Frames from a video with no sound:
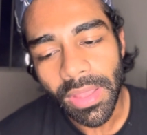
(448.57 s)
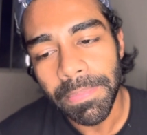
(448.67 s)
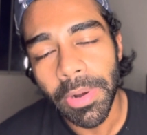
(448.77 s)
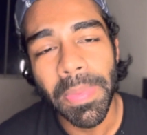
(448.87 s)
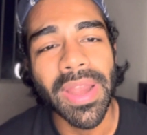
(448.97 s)

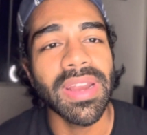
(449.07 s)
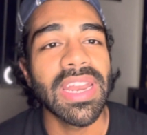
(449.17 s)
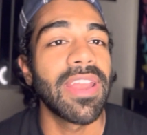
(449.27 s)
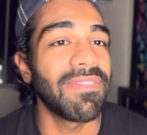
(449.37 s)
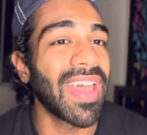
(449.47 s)
prepare in
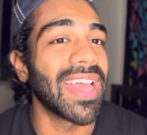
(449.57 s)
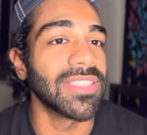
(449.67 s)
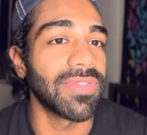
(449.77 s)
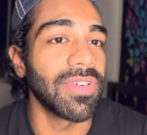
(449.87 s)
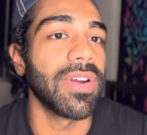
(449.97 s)

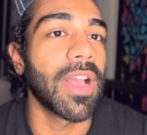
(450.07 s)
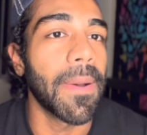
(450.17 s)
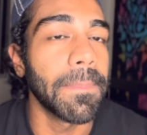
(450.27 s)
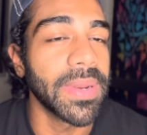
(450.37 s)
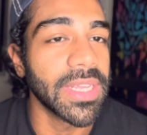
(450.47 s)
advance for your
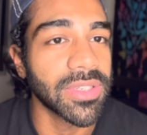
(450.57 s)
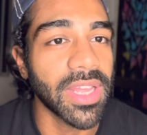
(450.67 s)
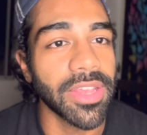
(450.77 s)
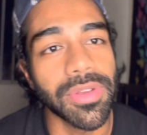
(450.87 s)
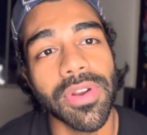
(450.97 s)
company, so
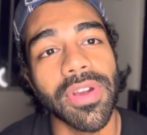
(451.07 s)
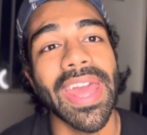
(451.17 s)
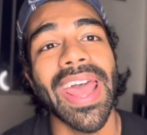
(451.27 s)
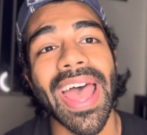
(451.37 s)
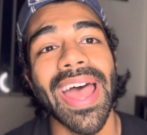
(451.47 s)
that you don't
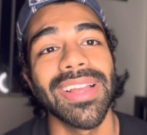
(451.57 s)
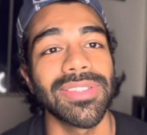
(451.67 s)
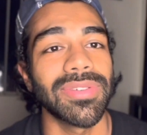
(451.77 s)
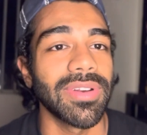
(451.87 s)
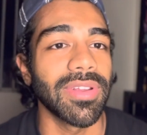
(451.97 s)
get hacked,
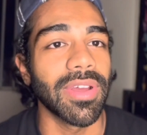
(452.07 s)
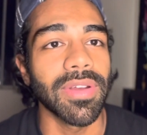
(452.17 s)
or you